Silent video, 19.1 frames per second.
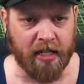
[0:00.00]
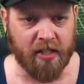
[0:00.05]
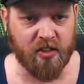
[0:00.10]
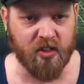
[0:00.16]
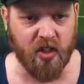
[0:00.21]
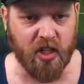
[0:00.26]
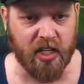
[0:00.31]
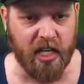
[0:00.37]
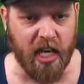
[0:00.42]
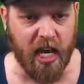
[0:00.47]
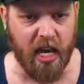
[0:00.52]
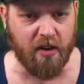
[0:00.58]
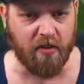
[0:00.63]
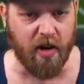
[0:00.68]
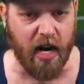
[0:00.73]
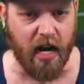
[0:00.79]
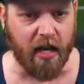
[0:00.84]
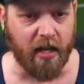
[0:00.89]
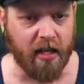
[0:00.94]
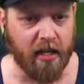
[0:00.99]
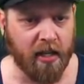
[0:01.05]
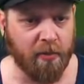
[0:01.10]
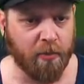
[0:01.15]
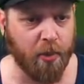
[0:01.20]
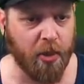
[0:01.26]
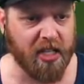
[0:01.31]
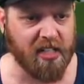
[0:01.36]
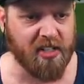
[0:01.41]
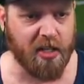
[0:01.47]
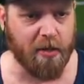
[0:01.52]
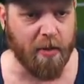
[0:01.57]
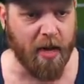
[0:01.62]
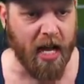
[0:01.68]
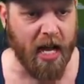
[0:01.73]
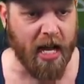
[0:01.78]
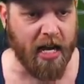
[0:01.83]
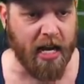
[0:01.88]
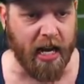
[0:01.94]
Sugera.
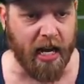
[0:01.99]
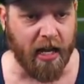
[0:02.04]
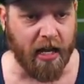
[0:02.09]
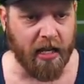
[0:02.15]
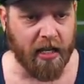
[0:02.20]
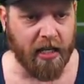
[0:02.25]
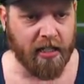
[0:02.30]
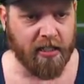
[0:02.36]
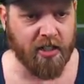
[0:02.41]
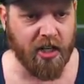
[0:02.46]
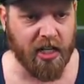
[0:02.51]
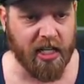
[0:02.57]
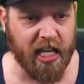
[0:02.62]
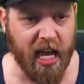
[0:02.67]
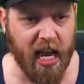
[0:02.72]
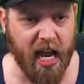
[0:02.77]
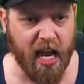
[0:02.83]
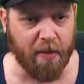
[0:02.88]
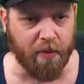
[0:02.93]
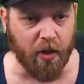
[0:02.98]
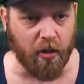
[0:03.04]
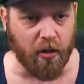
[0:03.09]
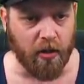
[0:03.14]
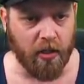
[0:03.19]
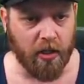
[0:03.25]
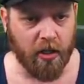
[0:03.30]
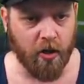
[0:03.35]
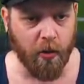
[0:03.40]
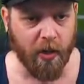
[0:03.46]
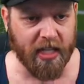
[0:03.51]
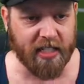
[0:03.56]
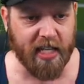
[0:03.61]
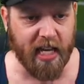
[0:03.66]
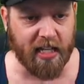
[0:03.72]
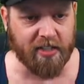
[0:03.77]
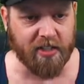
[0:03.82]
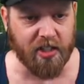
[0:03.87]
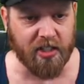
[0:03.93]
Bizimana to Campbell. Quick
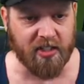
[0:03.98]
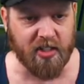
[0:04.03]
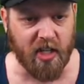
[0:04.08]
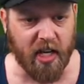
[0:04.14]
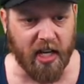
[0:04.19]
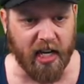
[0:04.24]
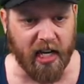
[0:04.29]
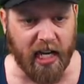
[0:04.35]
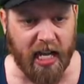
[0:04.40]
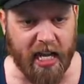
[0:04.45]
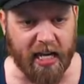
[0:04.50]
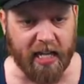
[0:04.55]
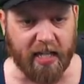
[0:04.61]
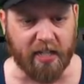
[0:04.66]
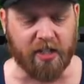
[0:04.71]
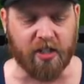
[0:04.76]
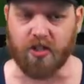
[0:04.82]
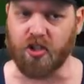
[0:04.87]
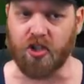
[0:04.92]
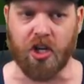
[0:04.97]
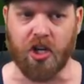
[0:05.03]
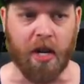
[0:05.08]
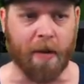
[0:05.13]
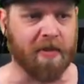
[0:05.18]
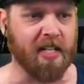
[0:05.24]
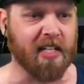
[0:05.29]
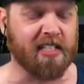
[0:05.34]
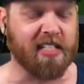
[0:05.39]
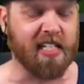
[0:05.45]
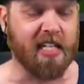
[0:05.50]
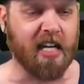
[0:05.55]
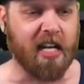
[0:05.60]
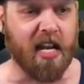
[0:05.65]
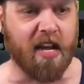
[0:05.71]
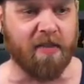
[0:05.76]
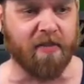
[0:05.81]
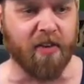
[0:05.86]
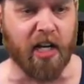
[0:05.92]
touch inside. Lane just chipped it.
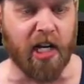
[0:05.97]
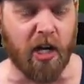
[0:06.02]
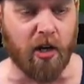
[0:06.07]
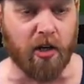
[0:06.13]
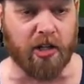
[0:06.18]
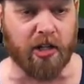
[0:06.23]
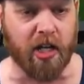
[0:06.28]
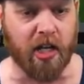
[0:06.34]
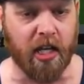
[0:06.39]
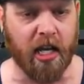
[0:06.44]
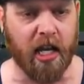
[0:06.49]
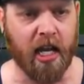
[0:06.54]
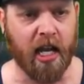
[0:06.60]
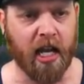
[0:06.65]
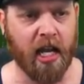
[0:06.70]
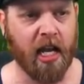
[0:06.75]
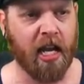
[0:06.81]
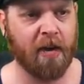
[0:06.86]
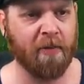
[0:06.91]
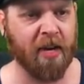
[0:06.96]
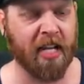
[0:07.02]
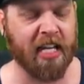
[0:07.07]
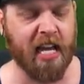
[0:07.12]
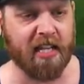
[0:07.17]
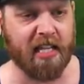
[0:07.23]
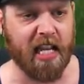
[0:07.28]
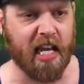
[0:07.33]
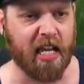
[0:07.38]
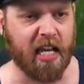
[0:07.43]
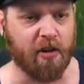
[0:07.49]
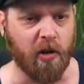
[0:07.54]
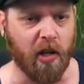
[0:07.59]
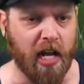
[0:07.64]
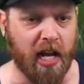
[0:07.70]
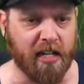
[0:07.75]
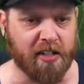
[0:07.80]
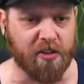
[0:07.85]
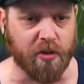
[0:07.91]
Didn't even look. And we get the
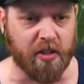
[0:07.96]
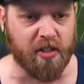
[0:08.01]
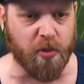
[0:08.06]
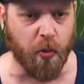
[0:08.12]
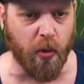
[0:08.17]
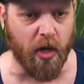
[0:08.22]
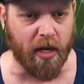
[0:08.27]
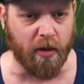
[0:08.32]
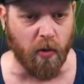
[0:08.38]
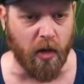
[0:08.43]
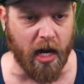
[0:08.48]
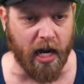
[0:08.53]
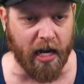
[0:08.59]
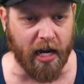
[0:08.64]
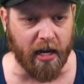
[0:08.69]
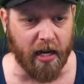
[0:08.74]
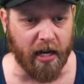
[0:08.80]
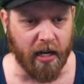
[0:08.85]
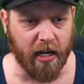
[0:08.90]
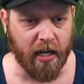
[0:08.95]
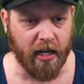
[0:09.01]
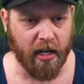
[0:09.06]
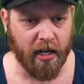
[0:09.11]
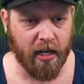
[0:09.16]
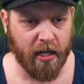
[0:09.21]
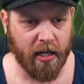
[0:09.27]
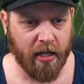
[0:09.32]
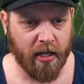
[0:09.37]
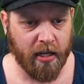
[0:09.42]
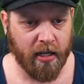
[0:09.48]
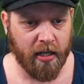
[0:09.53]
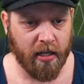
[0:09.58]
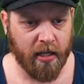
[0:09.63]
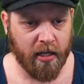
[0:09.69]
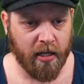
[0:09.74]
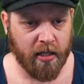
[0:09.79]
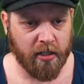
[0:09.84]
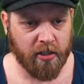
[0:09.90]
equaliser. It's 1 1.
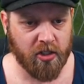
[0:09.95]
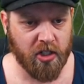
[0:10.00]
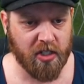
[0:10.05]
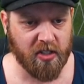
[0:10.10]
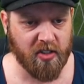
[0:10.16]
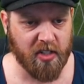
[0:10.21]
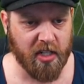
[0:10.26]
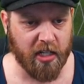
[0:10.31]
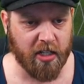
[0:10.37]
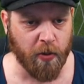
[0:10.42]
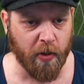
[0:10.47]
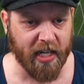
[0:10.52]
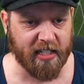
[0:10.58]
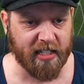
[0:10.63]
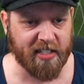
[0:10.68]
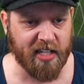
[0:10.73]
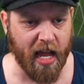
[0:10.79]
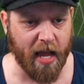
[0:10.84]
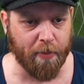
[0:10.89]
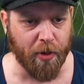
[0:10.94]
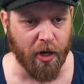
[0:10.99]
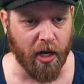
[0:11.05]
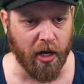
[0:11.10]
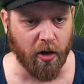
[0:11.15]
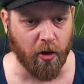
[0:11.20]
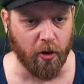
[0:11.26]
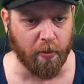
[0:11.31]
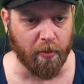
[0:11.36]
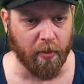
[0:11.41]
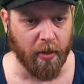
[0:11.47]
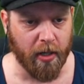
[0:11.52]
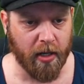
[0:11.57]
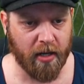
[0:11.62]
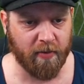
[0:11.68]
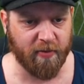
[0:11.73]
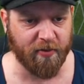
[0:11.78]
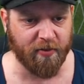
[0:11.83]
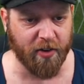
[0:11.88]
Just a quick tap home.
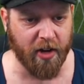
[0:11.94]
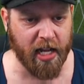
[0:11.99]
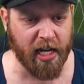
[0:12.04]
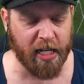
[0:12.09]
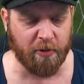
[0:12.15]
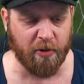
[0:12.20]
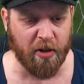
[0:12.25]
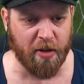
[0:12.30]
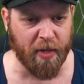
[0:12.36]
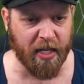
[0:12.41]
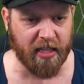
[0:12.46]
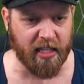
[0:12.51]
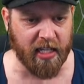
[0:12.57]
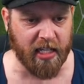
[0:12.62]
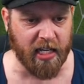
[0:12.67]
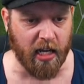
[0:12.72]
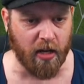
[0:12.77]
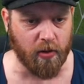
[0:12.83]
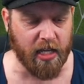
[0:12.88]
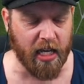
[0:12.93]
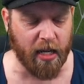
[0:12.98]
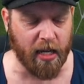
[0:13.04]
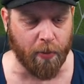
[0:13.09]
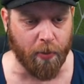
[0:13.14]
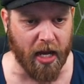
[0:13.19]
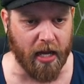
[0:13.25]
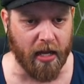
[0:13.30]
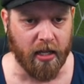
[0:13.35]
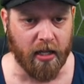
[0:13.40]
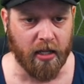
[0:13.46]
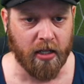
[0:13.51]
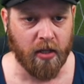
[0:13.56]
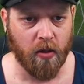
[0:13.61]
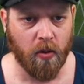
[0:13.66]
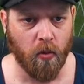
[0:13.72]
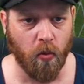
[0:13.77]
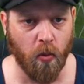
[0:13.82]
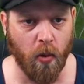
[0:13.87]
And finally, we beat the goalkeeper.
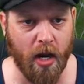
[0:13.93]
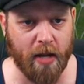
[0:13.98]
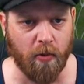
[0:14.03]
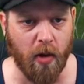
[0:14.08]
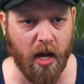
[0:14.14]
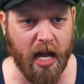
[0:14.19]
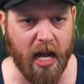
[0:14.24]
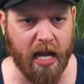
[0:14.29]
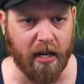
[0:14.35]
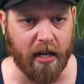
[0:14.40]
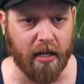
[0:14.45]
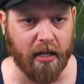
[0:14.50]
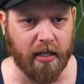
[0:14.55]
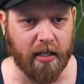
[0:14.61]
1 1.